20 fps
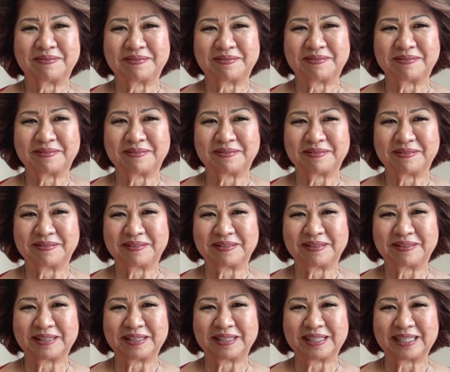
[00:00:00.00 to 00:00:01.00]

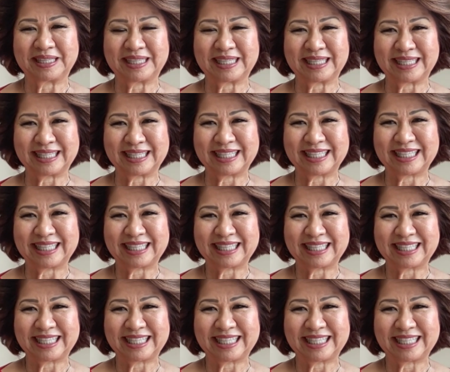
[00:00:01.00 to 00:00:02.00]

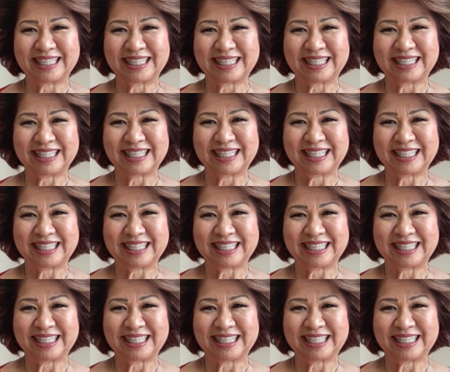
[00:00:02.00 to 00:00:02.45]
No words are spoken by the person on screen.